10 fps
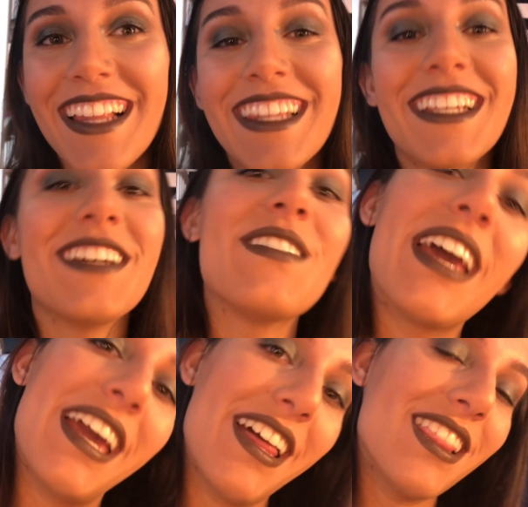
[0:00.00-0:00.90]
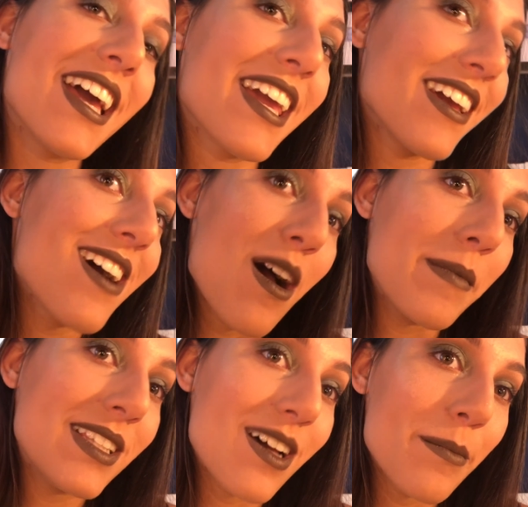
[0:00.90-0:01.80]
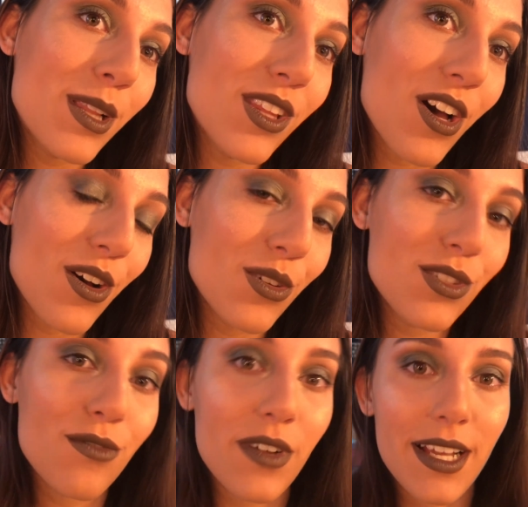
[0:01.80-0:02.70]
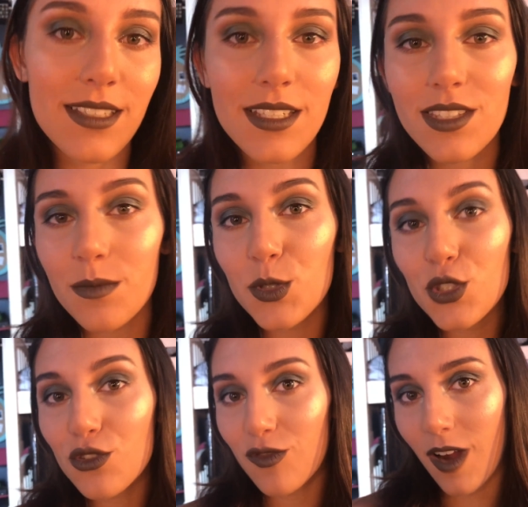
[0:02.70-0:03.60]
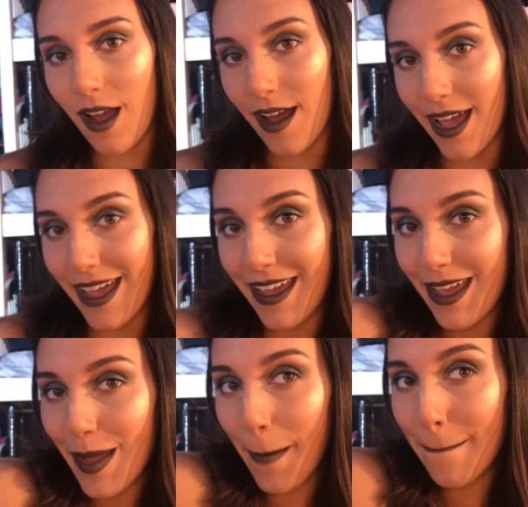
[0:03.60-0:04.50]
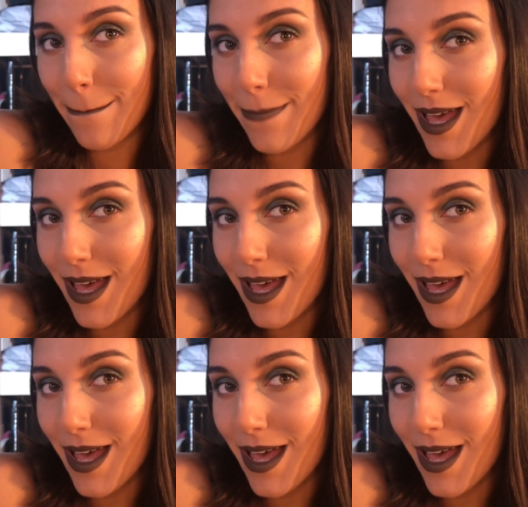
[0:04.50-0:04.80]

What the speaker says: Leave a like and comment down below. Don't forget to subscribe.